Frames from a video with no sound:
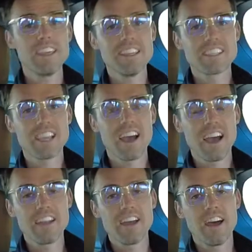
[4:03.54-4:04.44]

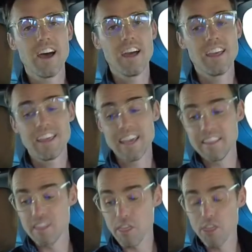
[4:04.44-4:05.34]
inside
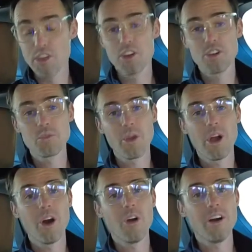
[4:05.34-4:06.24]
in the third
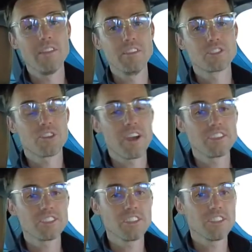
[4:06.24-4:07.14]
row of this
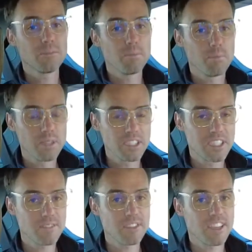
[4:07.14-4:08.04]
Chrysler
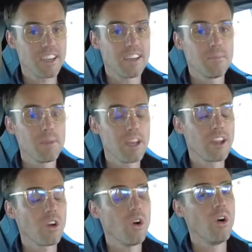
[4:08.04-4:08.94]
Pacifica
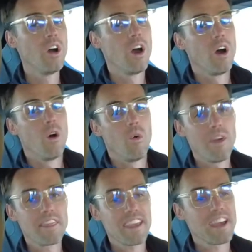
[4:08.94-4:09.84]
Pinnacle.
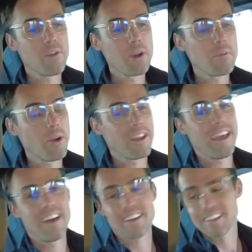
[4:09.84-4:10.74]
One thing I want to point
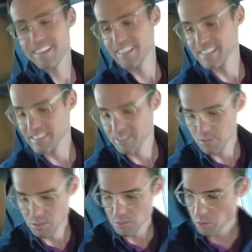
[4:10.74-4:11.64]
out, because
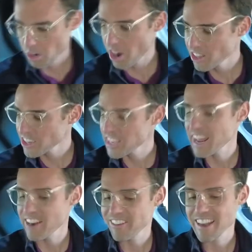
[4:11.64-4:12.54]
we're all looking
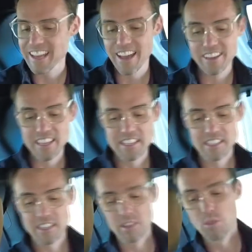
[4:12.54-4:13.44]
at it right now, is
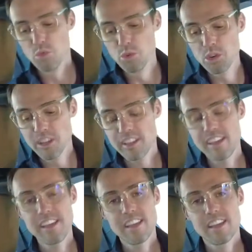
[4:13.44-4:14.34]
the
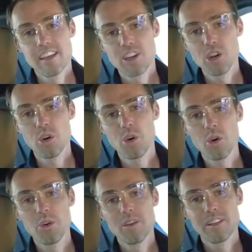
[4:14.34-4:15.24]
really
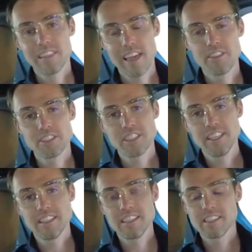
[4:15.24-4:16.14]
cool leather
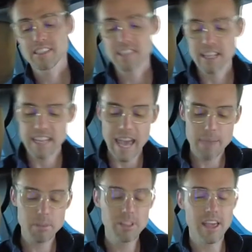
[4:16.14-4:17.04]
seats. This is a
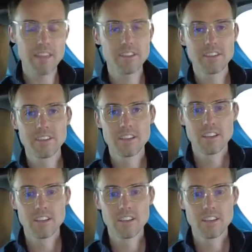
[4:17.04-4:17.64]
Napa leather,